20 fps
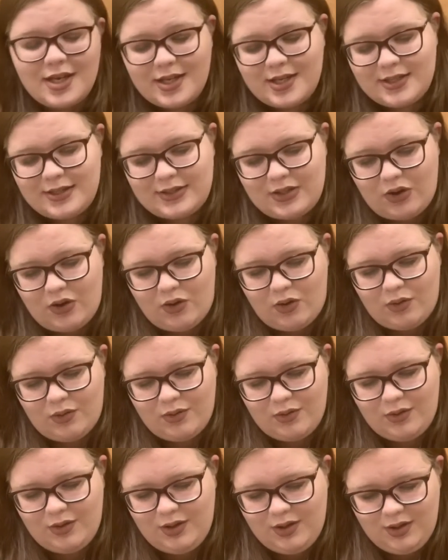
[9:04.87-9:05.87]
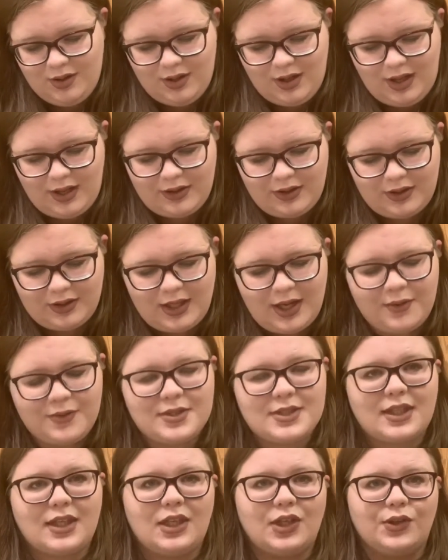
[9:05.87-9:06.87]
So I thought that was
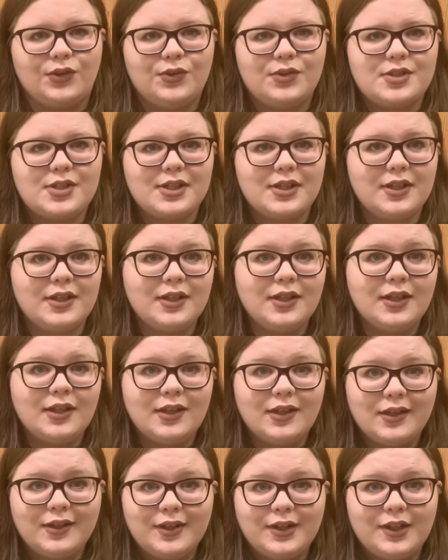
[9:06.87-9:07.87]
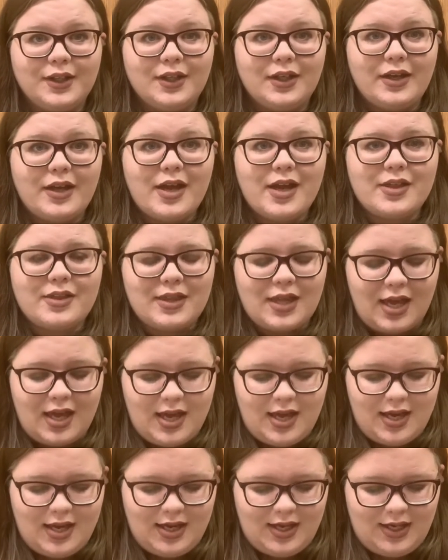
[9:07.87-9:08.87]
cute. And
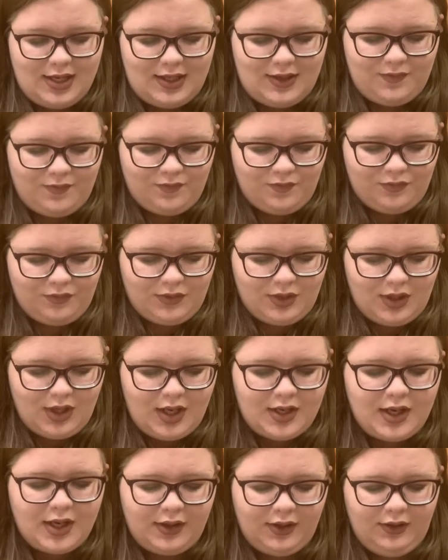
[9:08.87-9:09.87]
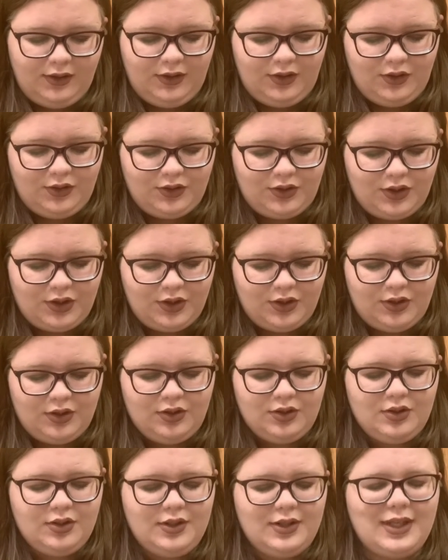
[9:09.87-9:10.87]
then another little
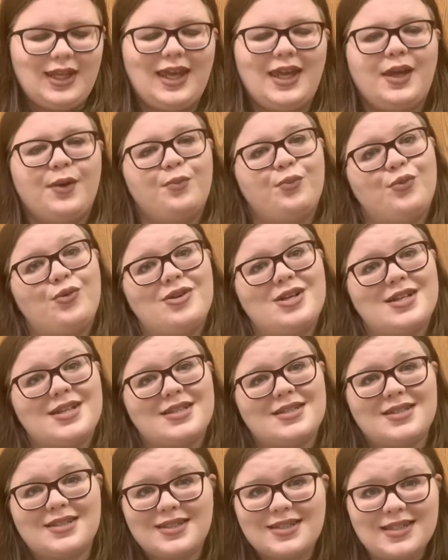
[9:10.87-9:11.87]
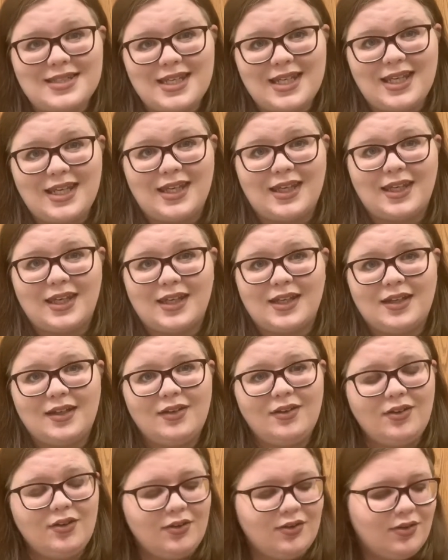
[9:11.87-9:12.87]
girl name was
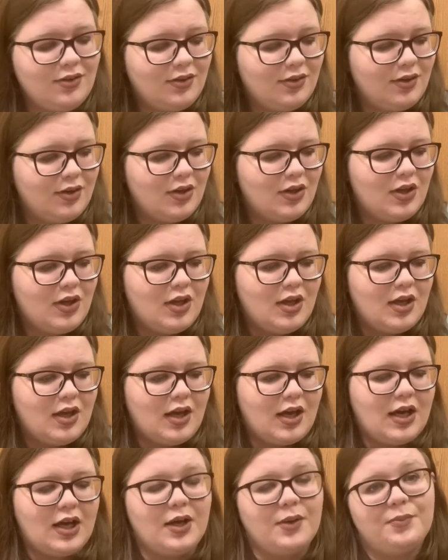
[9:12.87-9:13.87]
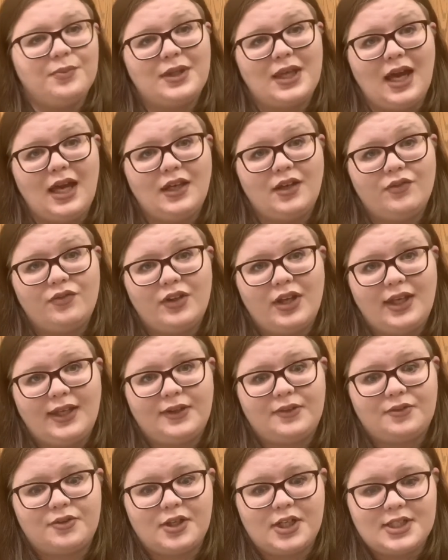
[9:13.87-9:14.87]
Tegan. Kind of
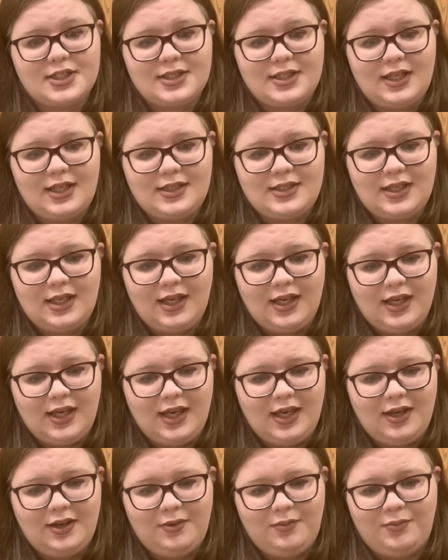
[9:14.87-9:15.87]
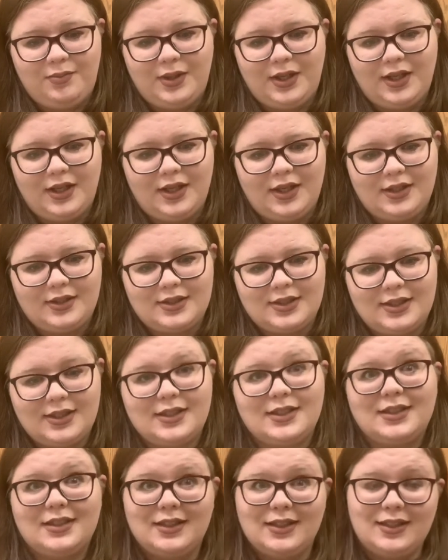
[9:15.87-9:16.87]
like Chrissy Teigen, but
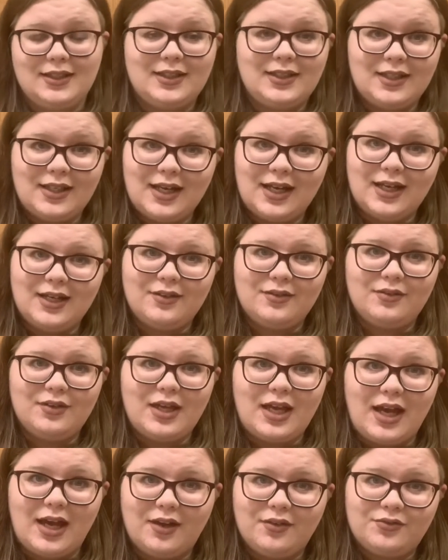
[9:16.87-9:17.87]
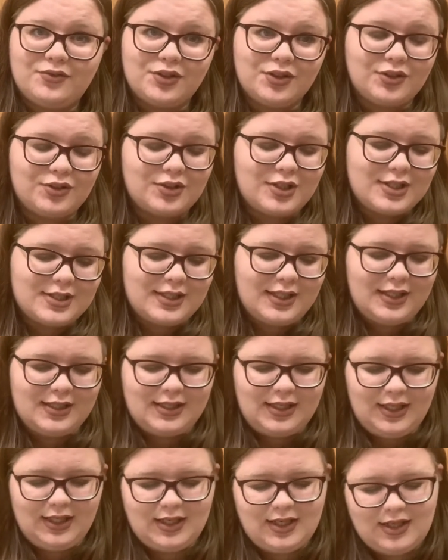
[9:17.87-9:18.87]
not after Chrissy
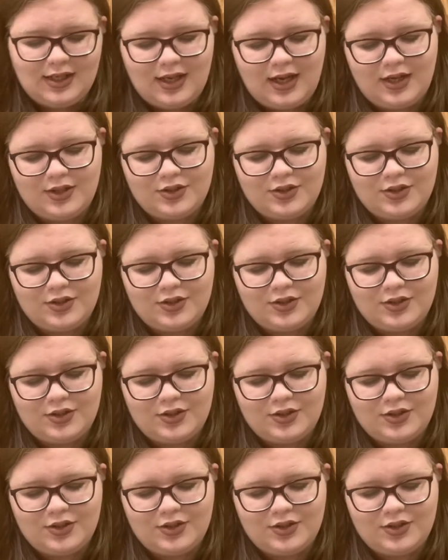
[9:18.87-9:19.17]
Teigen.